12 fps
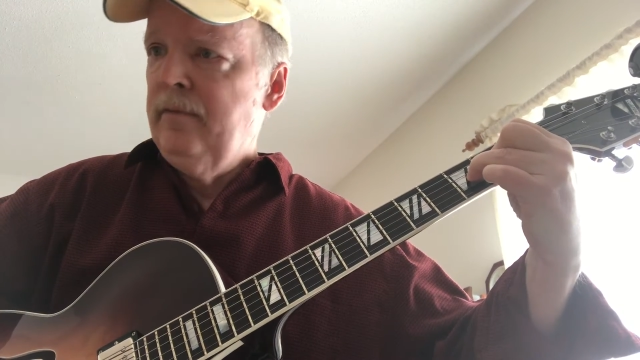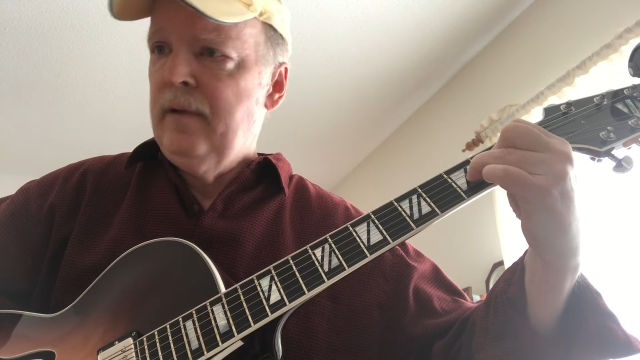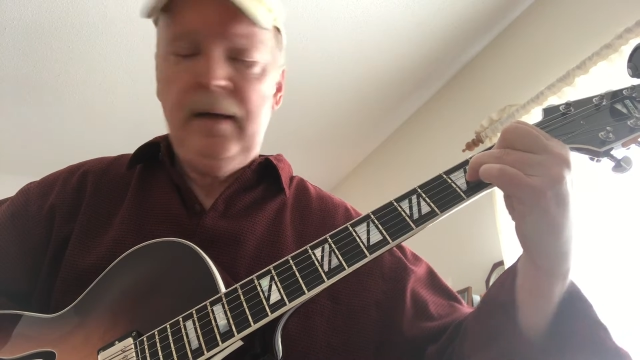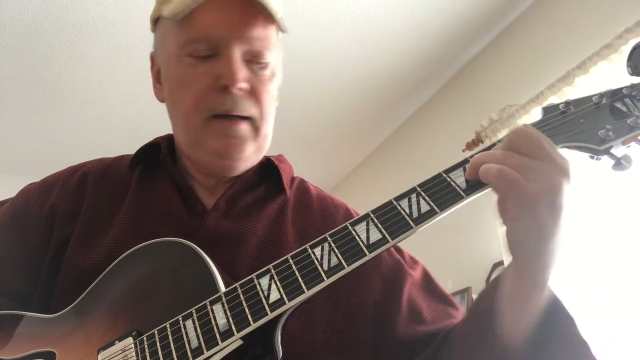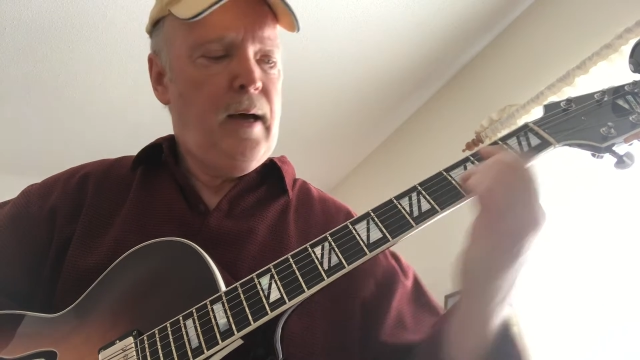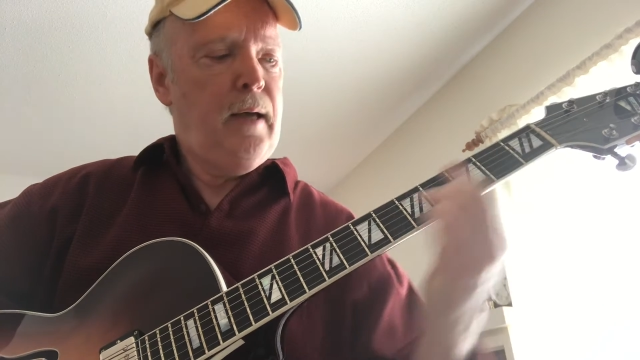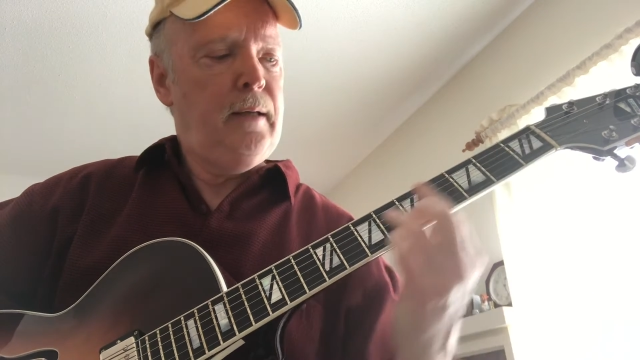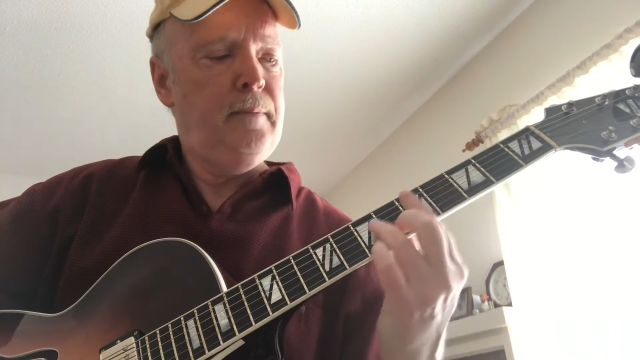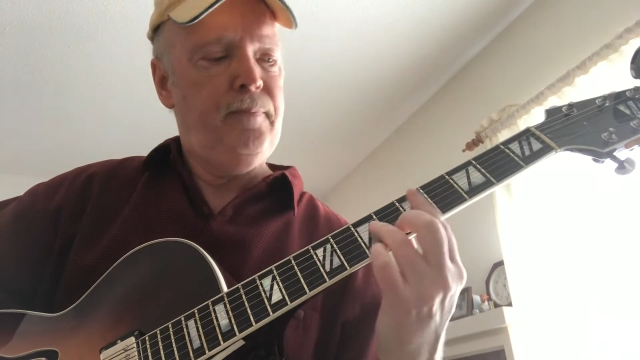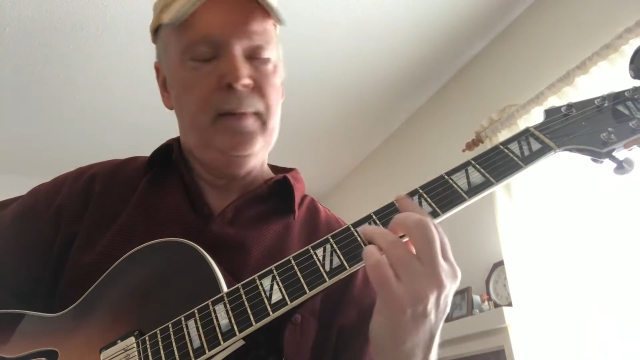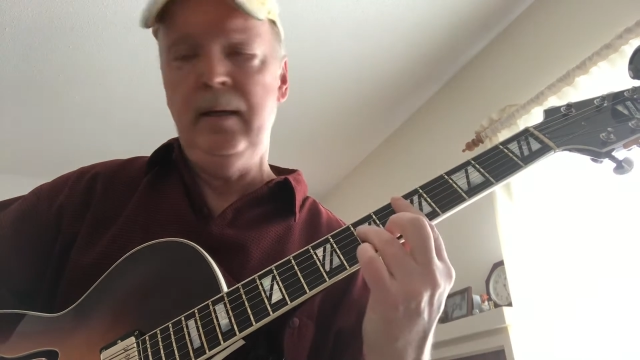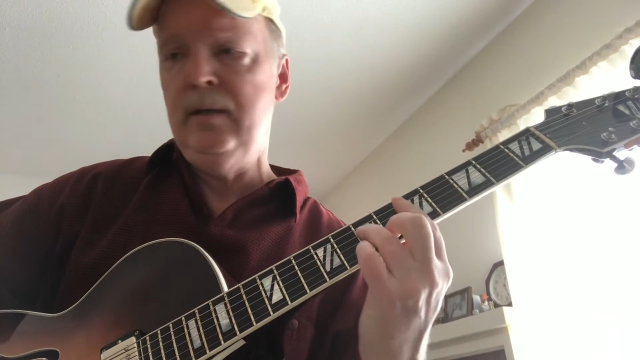flat
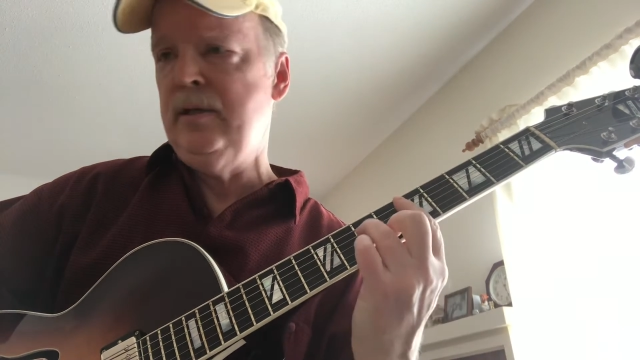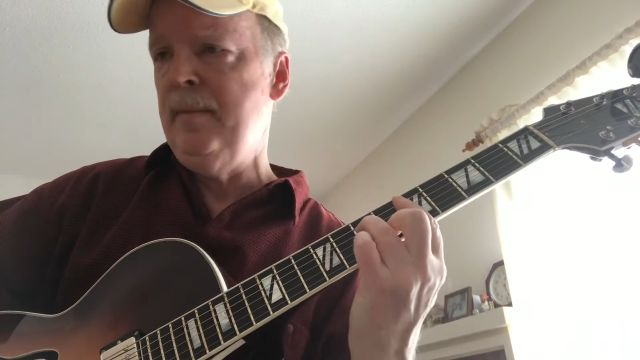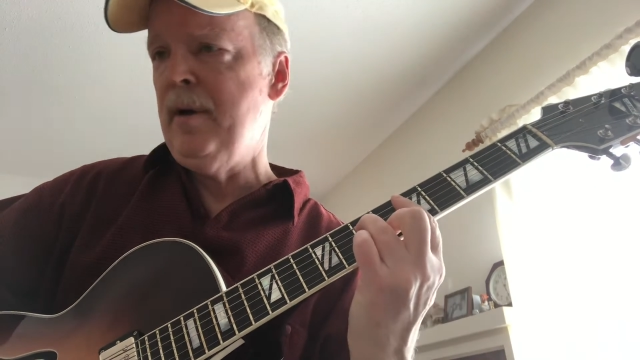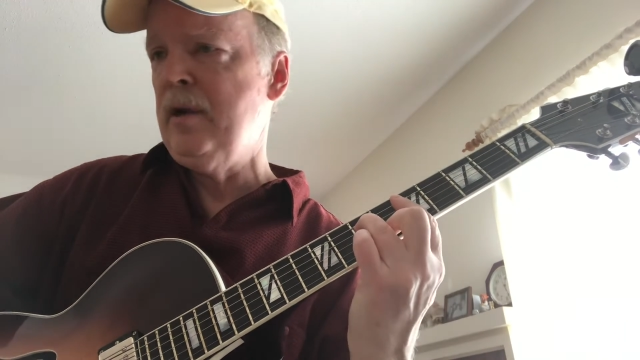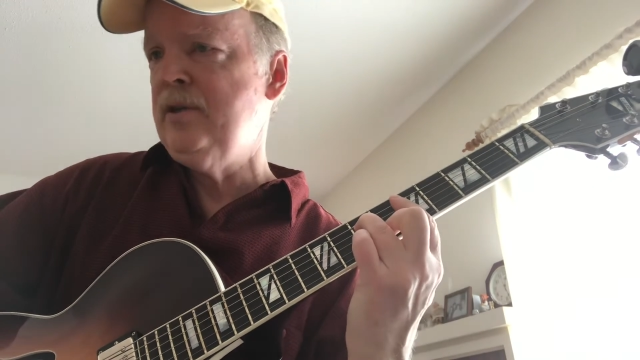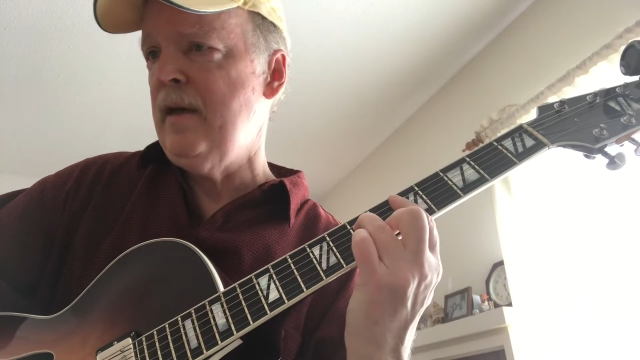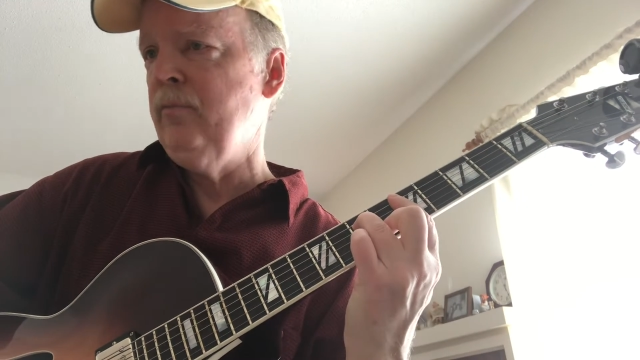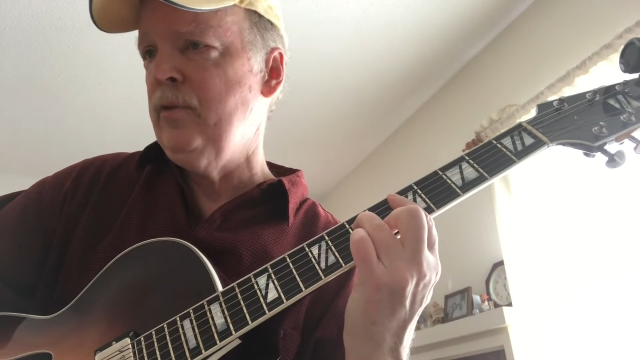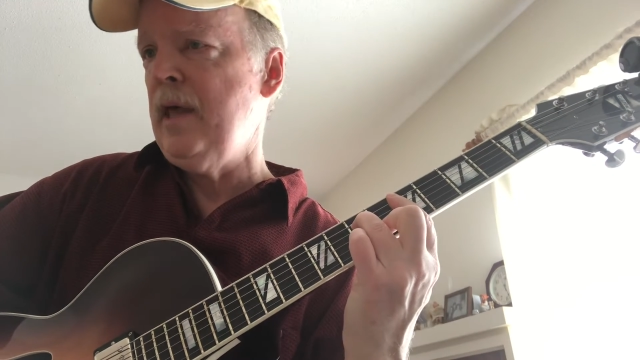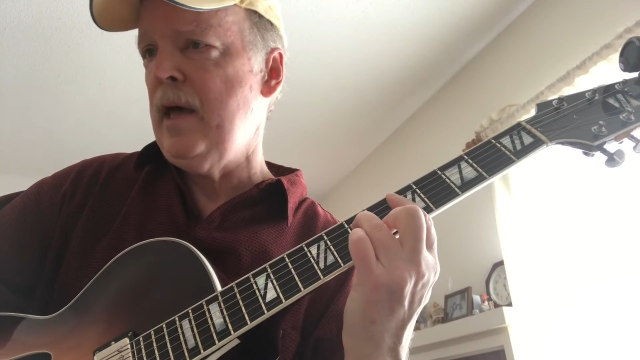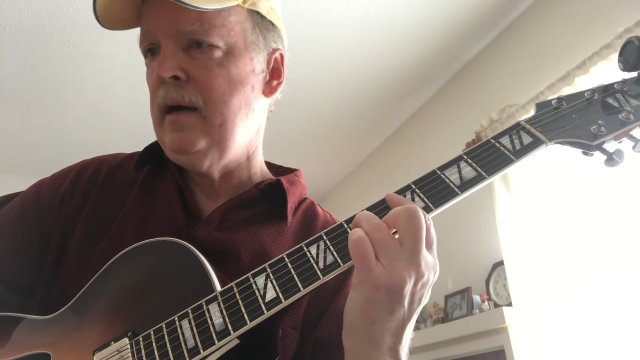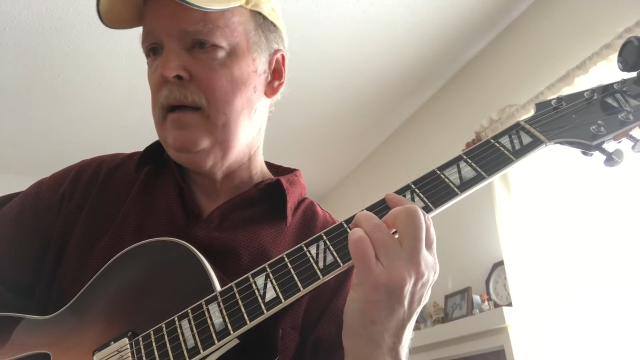9, D minor
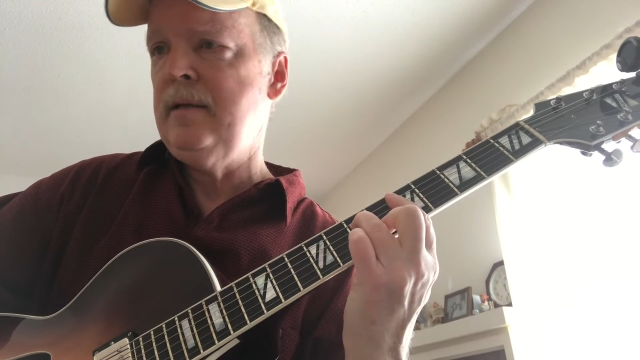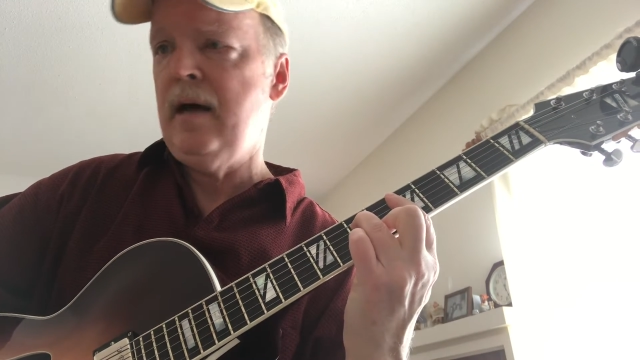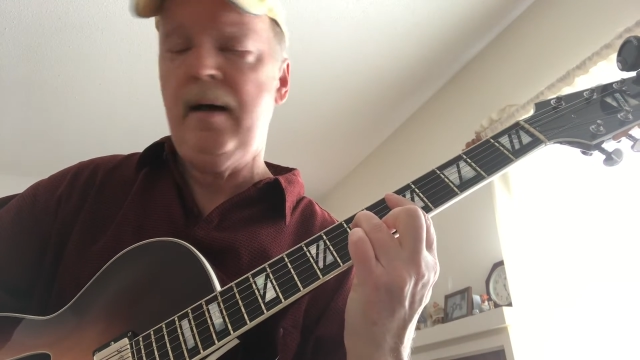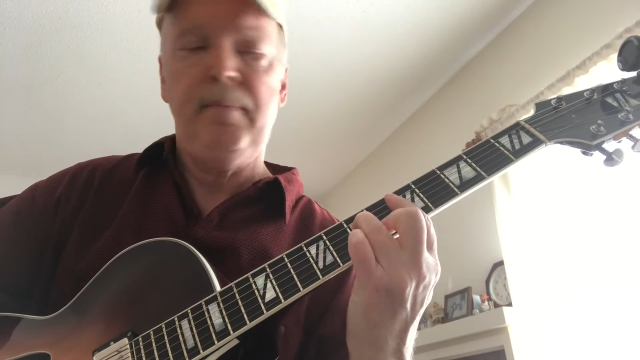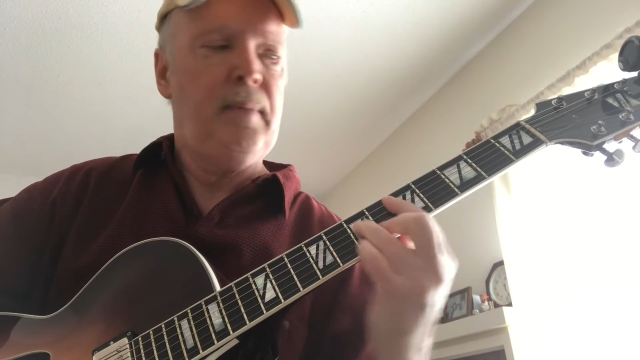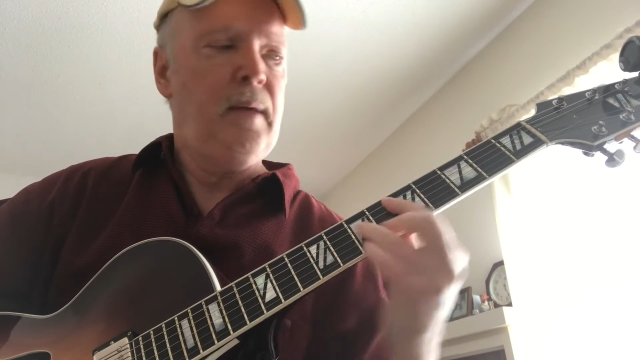7 with A on top,